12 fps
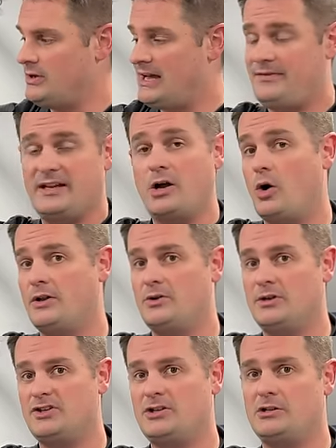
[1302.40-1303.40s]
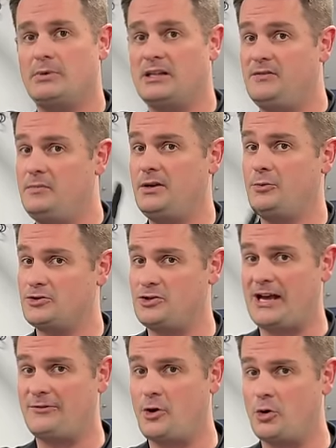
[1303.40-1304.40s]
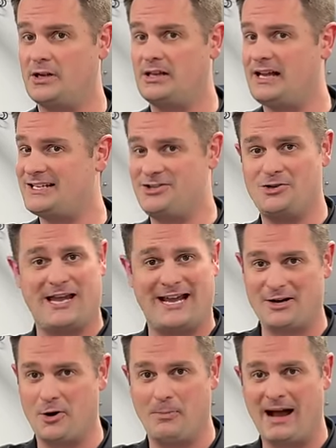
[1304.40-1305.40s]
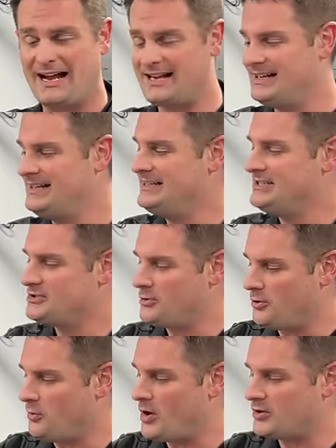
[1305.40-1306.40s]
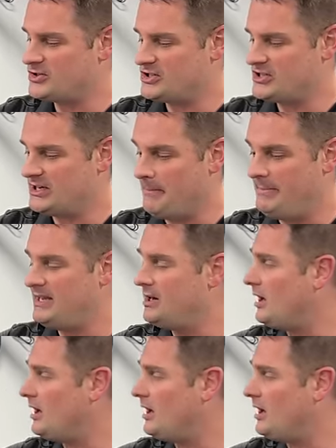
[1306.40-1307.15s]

you have a coated windshield, believe me, once you have coated glass, you can't go back. So the water is just gonna beat